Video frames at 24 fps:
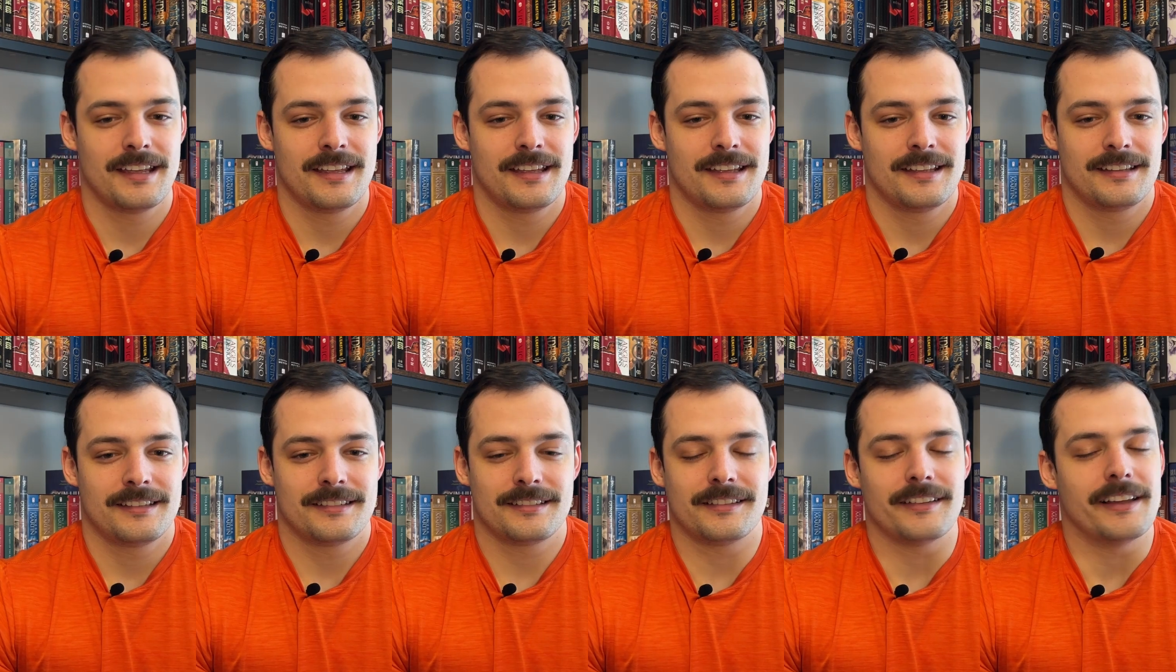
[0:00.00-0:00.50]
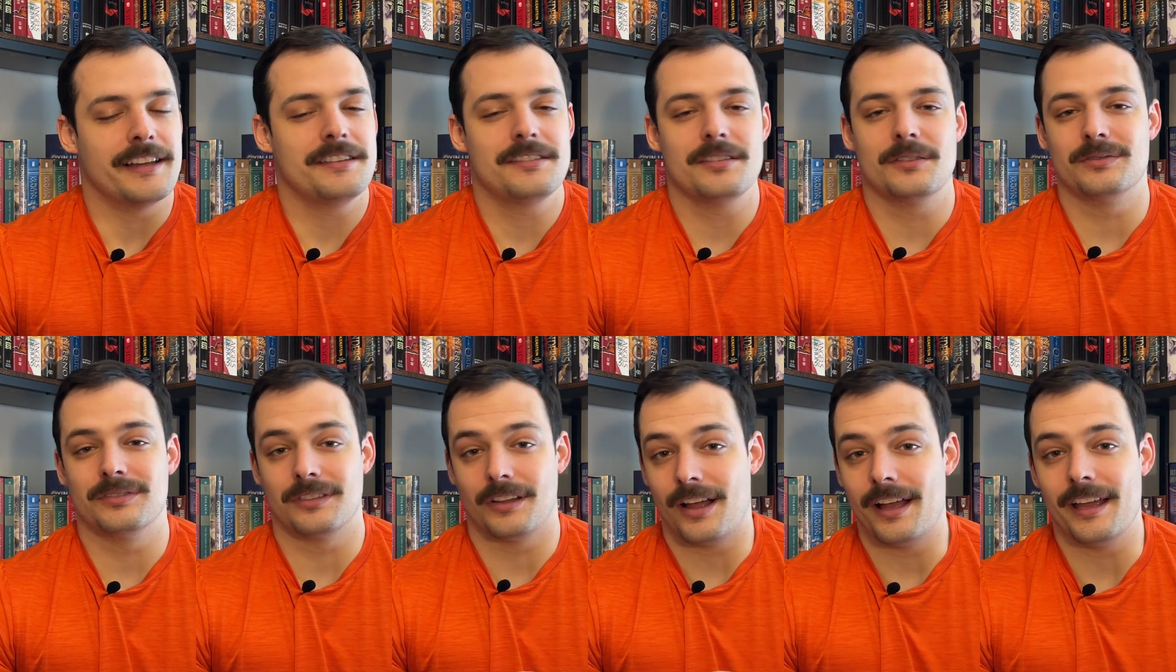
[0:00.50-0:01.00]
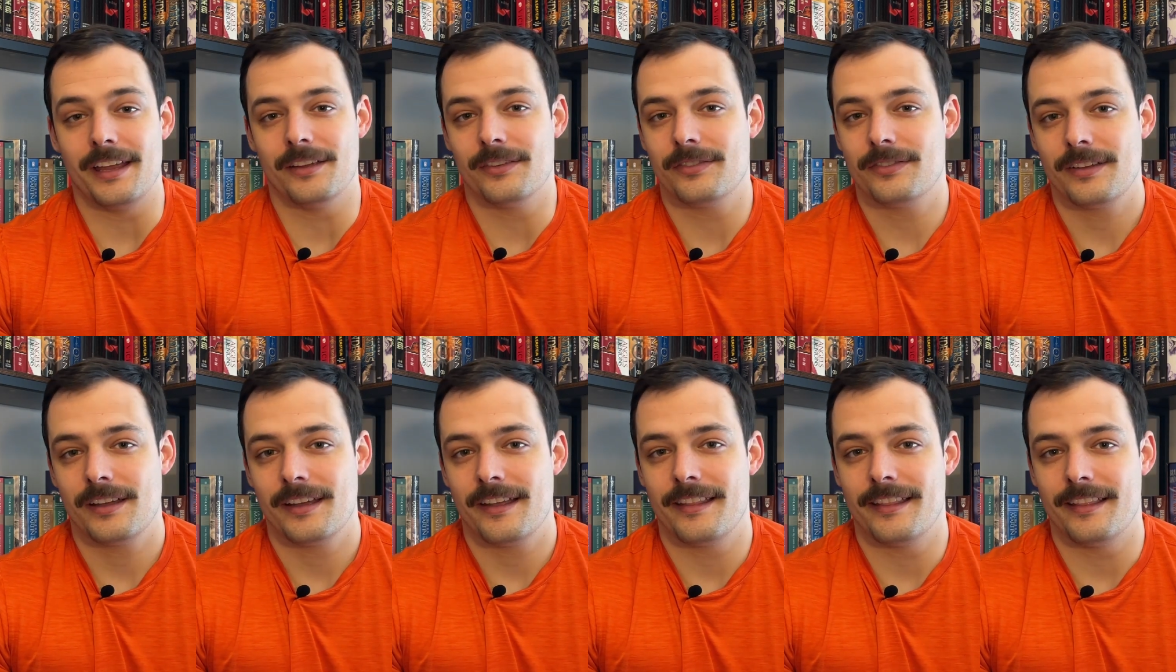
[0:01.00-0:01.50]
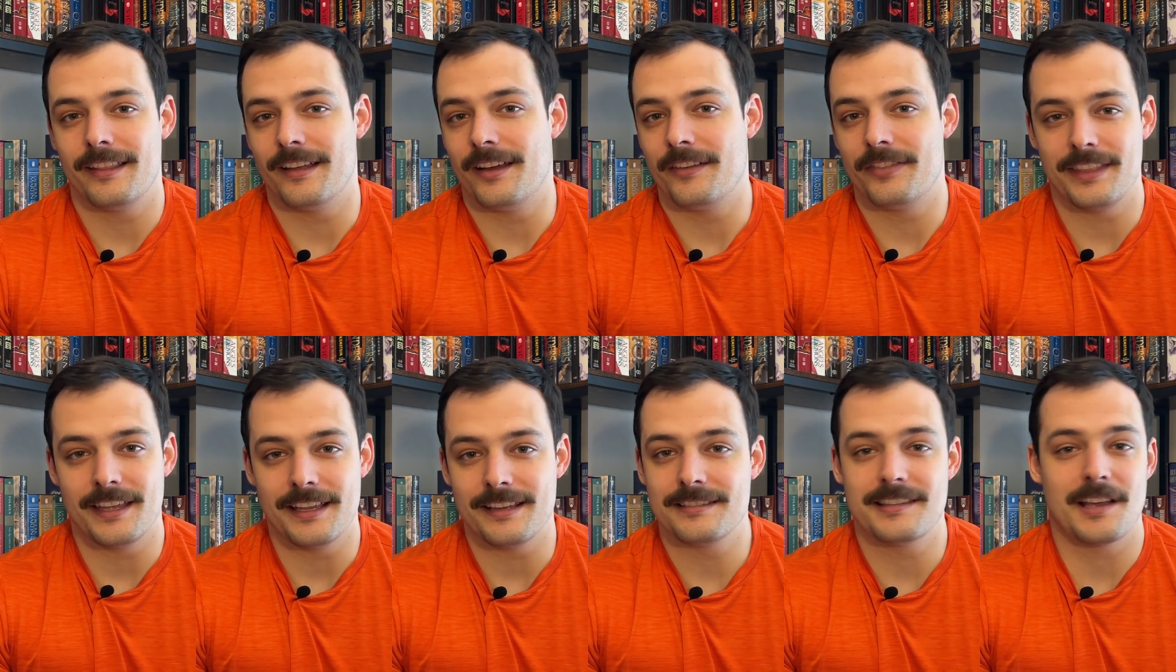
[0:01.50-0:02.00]
slice of life
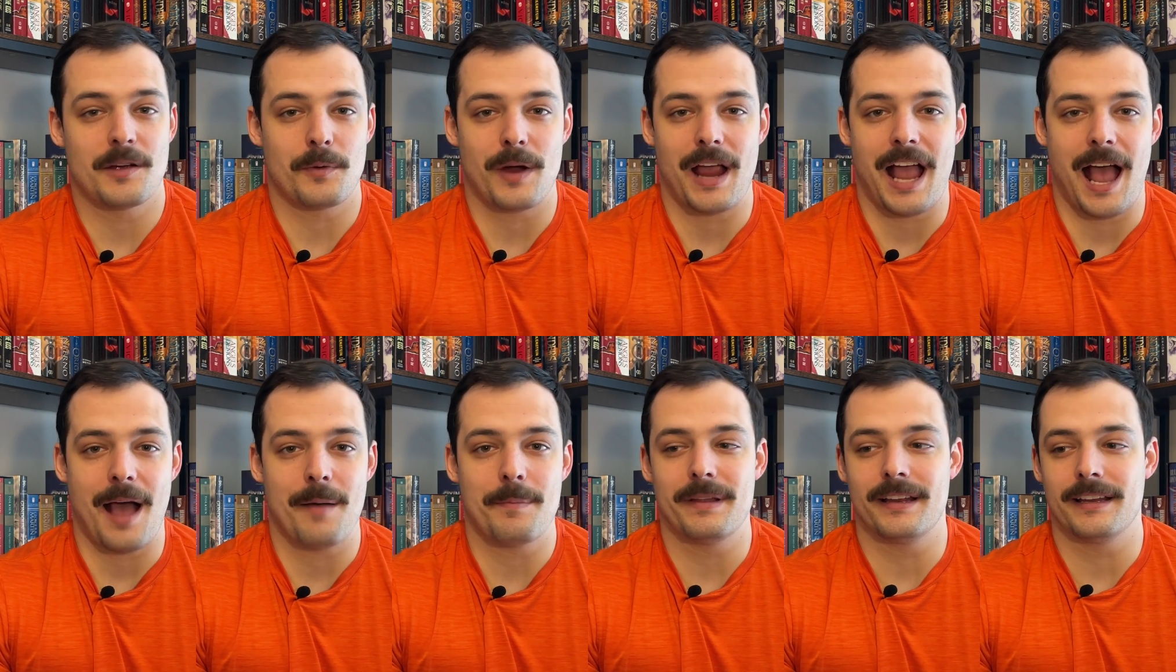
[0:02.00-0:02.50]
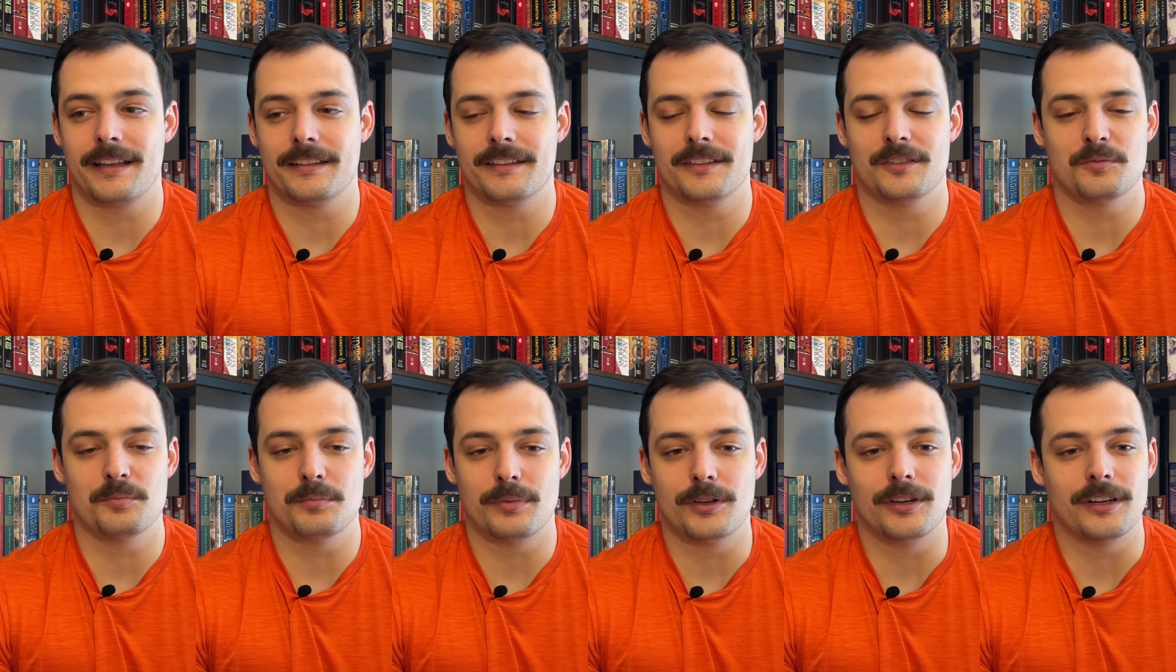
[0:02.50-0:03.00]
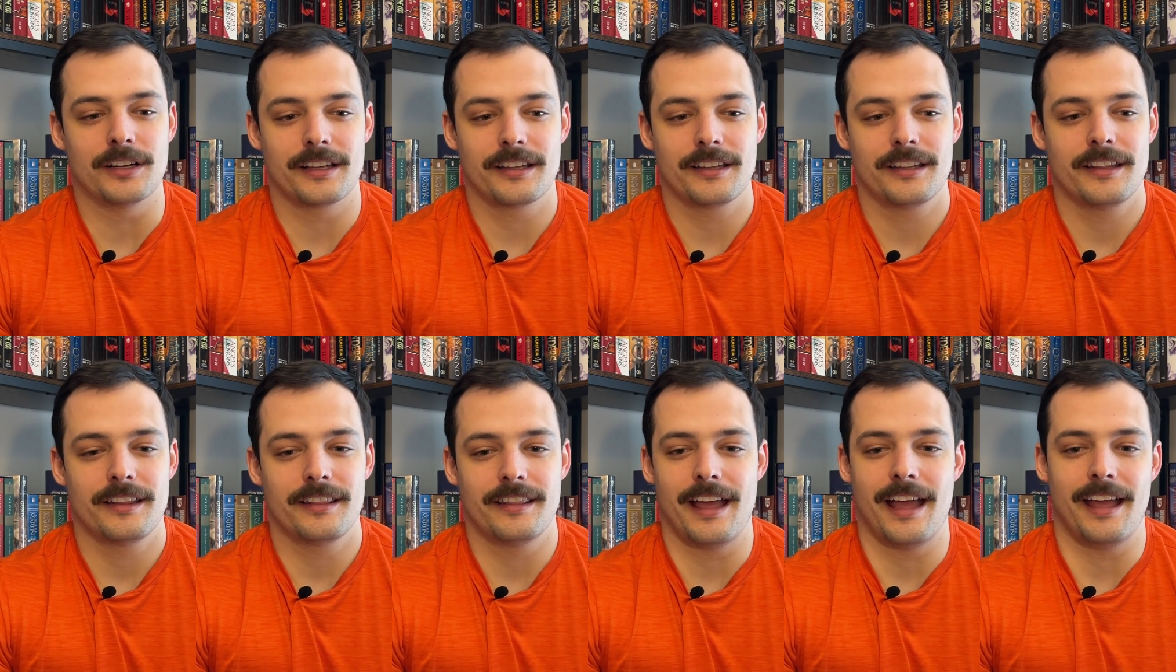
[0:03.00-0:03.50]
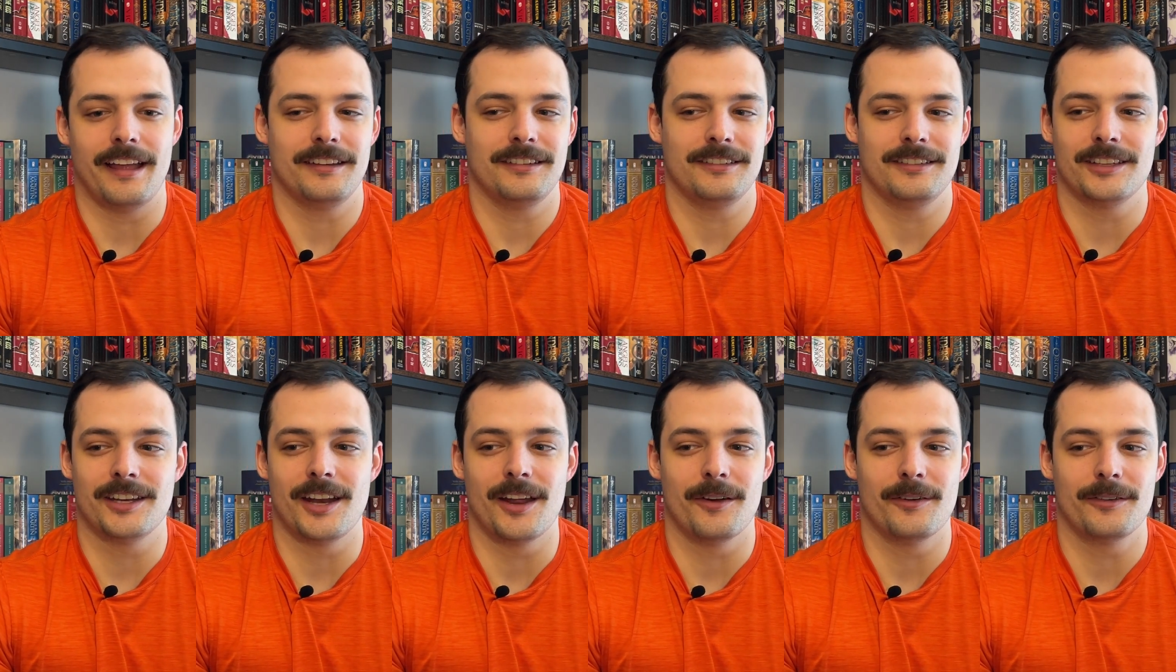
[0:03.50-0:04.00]
things that were happening in this book that,
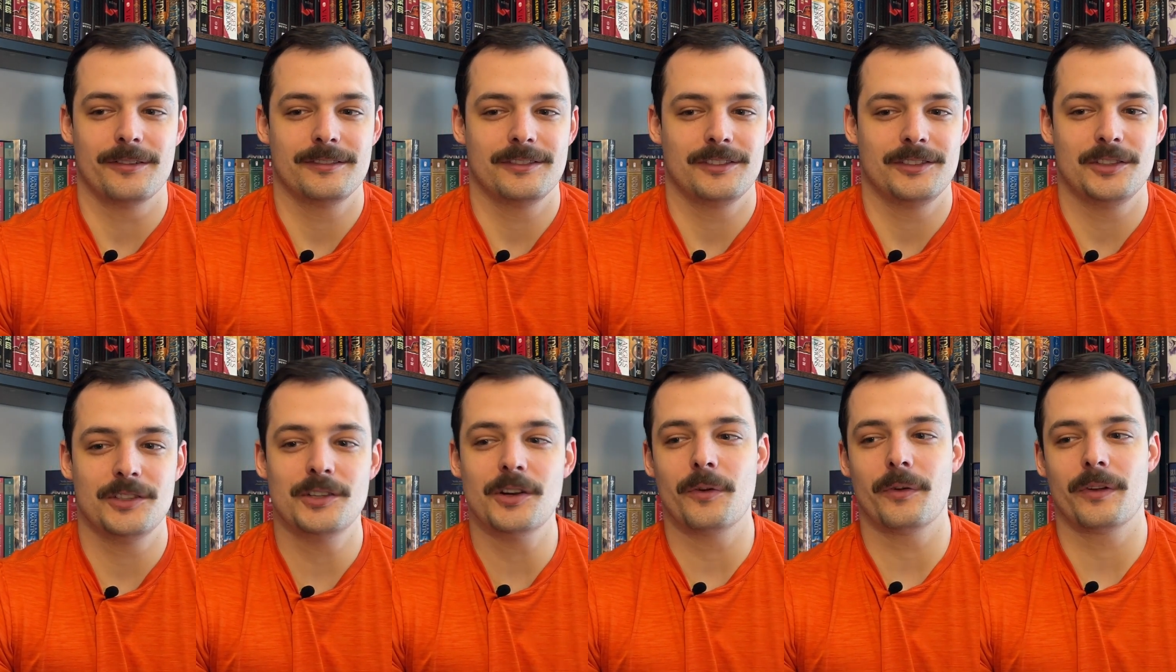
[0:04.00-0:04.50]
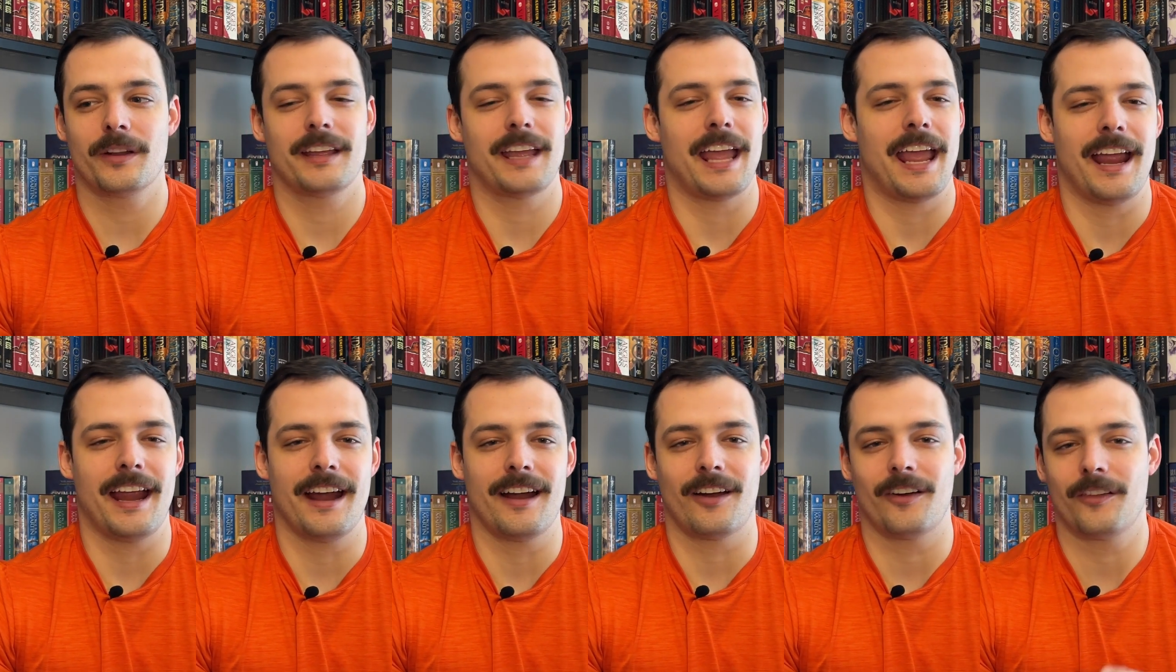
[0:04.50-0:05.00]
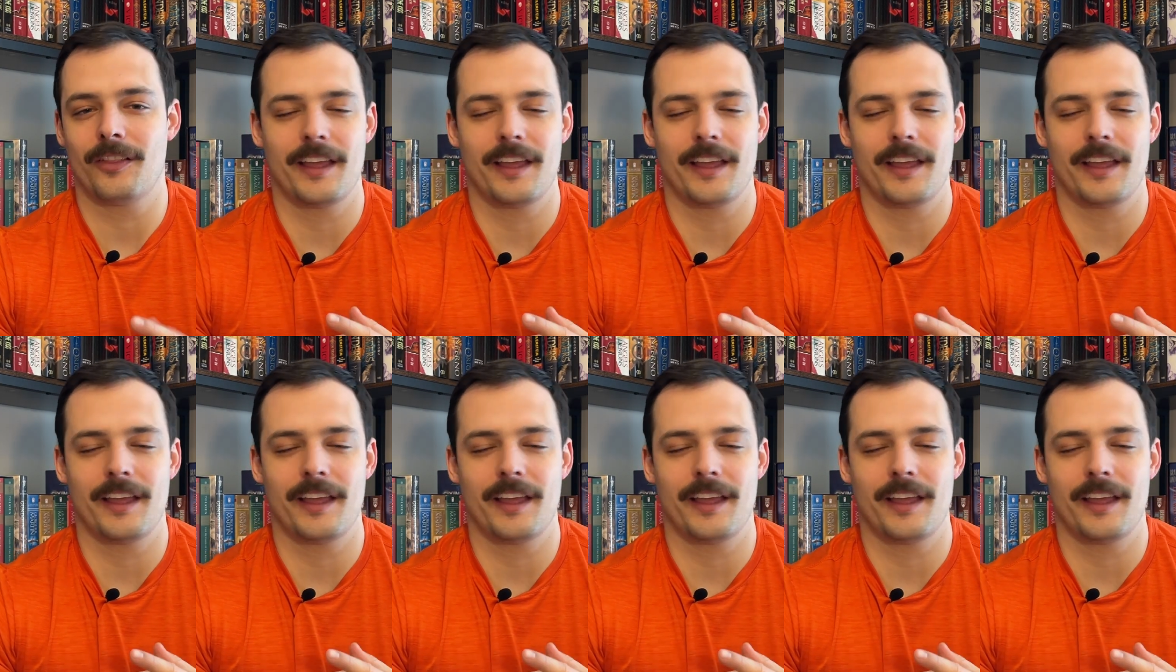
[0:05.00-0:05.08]
you don't care.